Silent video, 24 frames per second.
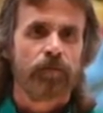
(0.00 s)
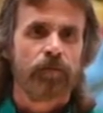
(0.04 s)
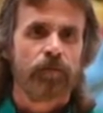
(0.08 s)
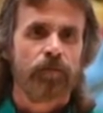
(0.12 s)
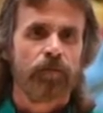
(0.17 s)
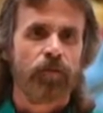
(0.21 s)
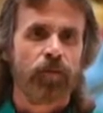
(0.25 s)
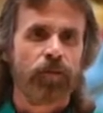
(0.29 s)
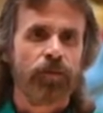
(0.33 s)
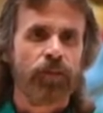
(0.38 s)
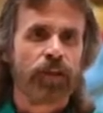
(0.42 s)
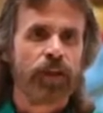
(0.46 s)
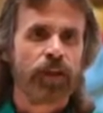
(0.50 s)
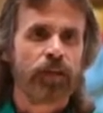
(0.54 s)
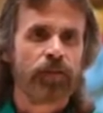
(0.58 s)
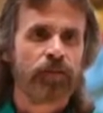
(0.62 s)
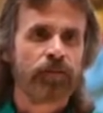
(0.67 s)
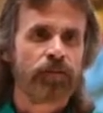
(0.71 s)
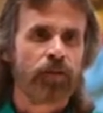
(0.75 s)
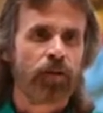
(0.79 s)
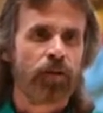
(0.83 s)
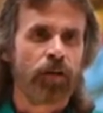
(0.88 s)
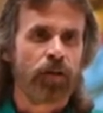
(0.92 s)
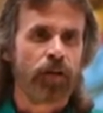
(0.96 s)

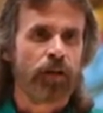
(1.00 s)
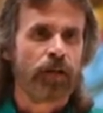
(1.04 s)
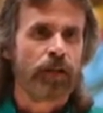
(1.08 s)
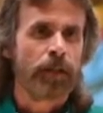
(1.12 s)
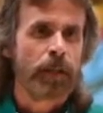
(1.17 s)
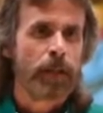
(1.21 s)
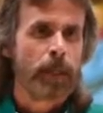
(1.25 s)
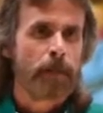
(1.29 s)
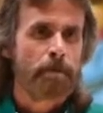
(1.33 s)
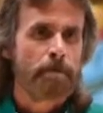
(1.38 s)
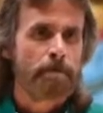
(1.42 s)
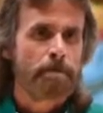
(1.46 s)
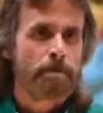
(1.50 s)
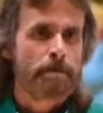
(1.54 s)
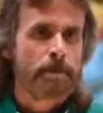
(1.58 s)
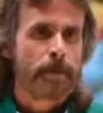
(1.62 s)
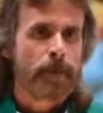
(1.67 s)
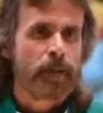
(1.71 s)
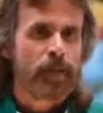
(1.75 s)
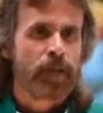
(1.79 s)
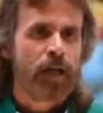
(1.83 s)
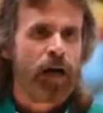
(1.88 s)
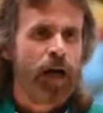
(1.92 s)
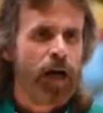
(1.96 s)
when things are
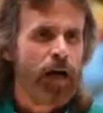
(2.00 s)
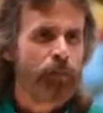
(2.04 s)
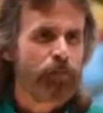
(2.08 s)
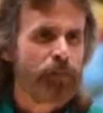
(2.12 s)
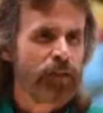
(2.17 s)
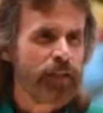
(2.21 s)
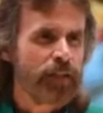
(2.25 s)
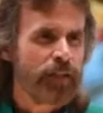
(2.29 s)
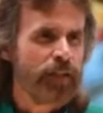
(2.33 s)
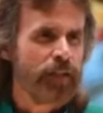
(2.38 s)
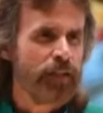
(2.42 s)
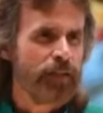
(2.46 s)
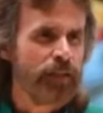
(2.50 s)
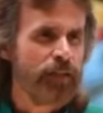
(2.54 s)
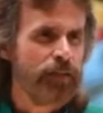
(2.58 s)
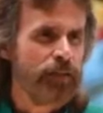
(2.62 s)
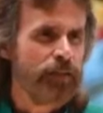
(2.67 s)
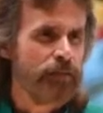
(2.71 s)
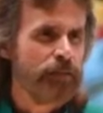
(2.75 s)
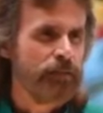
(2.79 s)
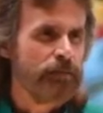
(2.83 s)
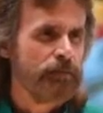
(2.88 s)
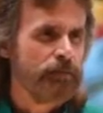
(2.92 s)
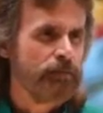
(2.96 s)

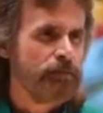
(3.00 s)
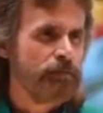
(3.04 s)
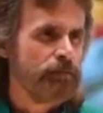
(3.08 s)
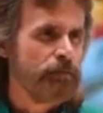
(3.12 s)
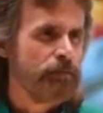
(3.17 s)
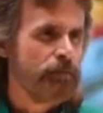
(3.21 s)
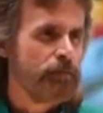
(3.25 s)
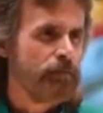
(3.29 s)
complicated.